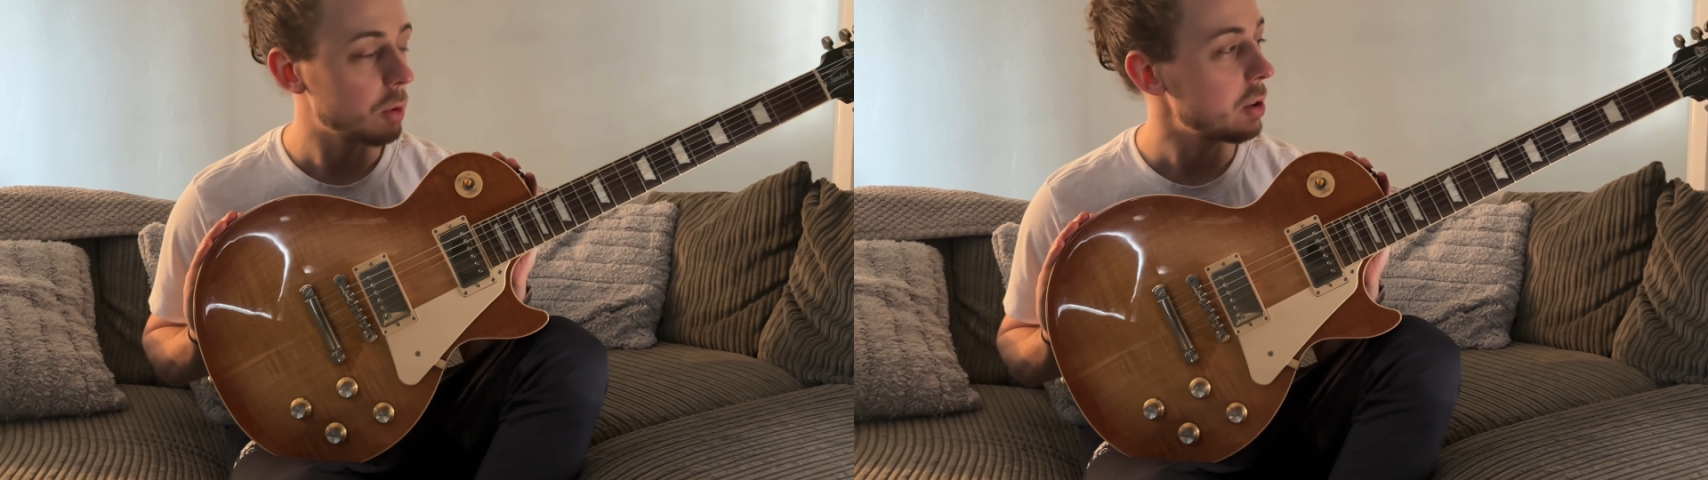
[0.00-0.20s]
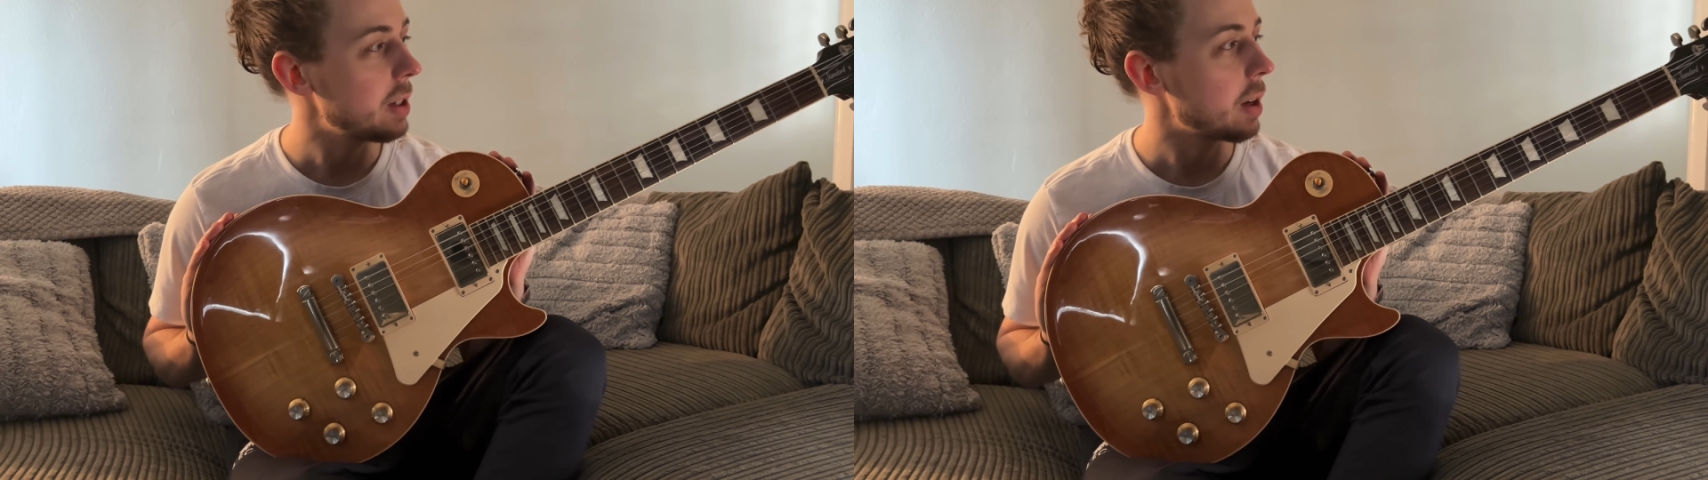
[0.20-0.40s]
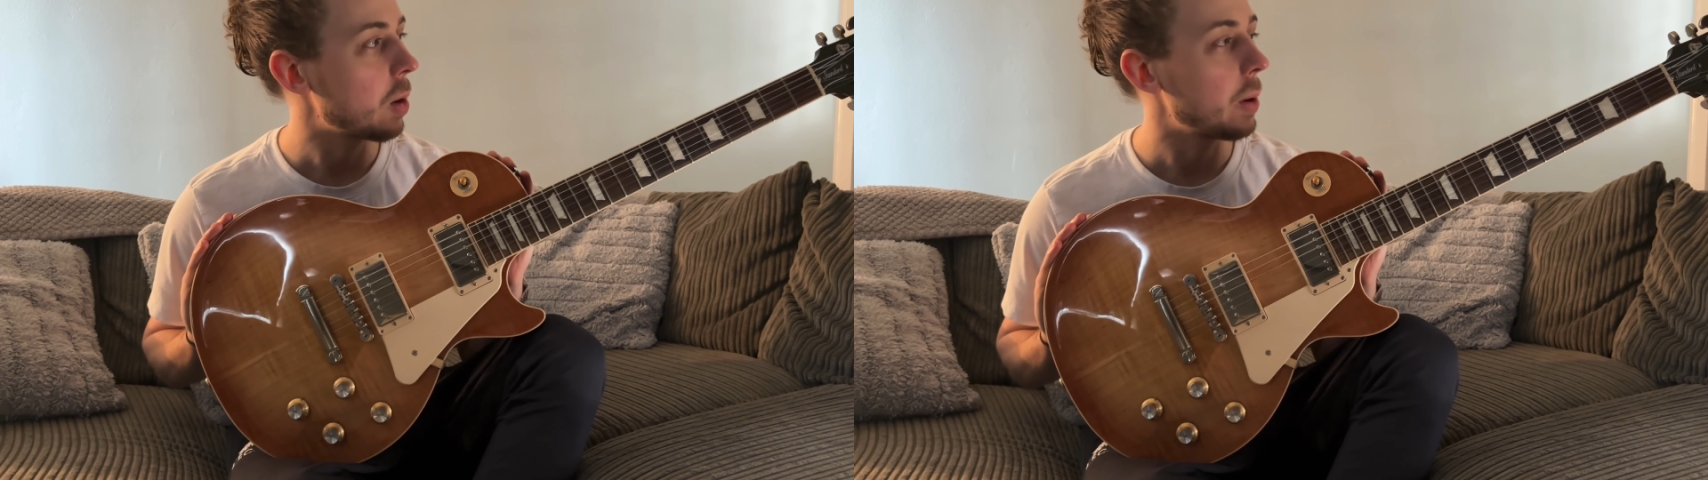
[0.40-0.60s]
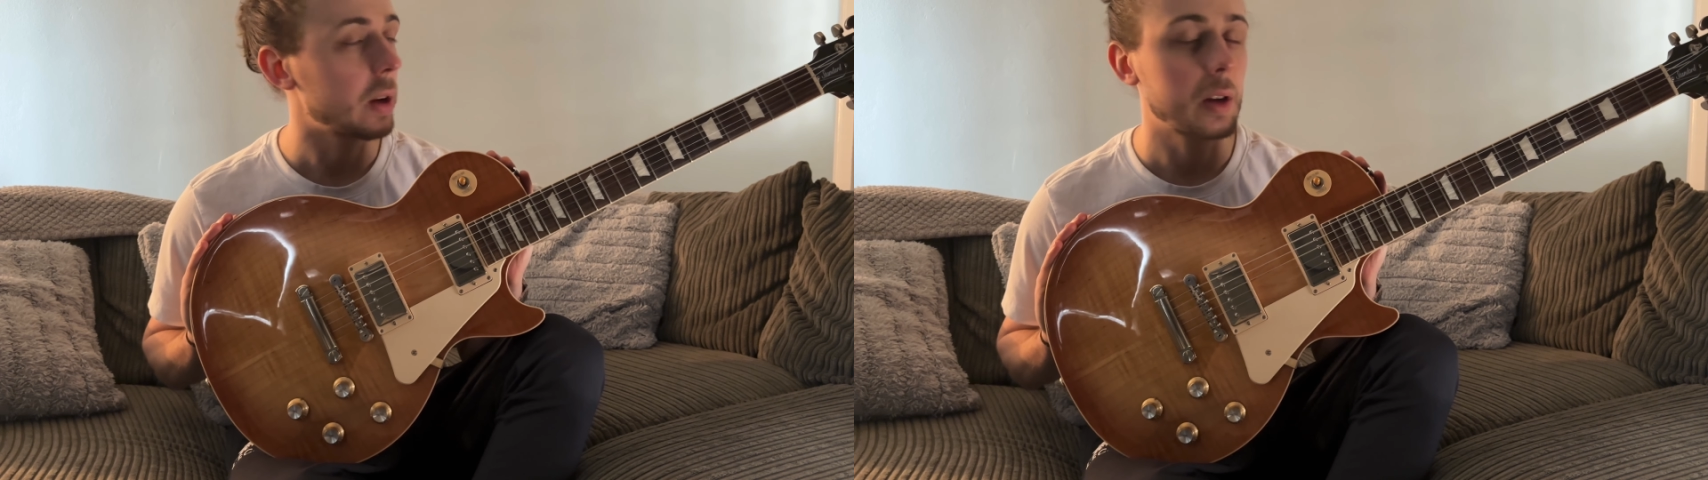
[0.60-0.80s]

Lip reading: just take a quick